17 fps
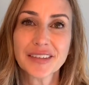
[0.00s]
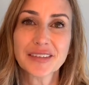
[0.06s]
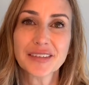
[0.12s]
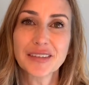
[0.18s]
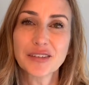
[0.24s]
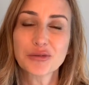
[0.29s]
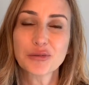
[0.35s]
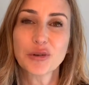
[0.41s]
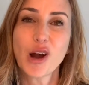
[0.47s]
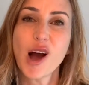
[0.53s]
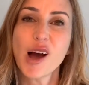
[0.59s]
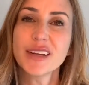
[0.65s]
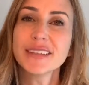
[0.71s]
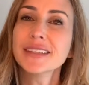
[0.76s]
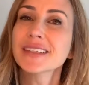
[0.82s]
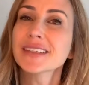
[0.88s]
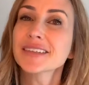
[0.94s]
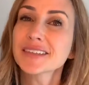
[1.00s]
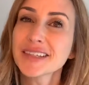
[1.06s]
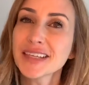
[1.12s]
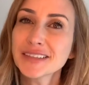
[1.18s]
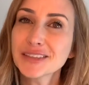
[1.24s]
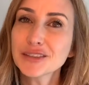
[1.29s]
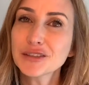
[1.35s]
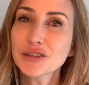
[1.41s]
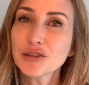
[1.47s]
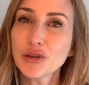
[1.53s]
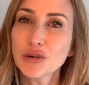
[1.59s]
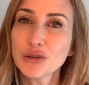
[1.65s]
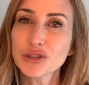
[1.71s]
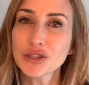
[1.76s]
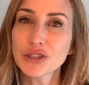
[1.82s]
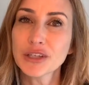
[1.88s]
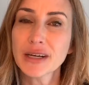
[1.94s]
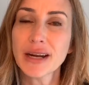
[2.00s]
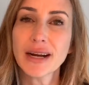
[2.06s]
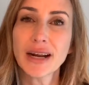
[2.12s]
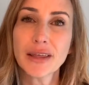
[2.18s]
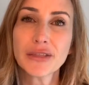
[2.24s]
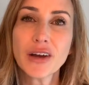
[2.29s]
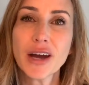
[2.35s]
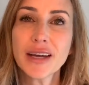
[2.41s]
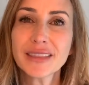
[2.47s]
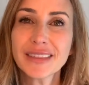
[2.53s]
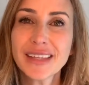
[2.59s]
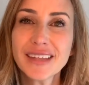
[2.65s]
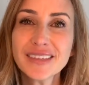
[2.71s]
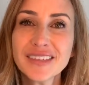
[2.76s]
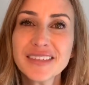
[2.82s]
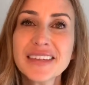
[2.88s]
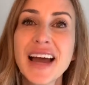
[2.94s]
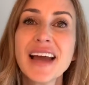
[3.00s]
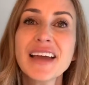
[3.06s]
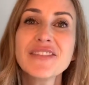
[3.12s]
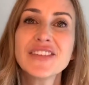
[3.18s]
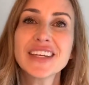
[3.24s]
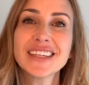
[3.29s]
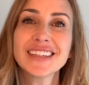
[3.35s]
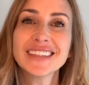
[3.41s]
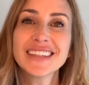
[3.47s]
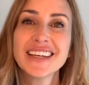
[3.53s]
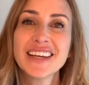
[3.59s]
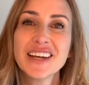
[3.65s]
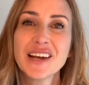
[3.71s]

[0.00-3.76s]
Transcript: since we're on an extended closure, and I thought let's dive in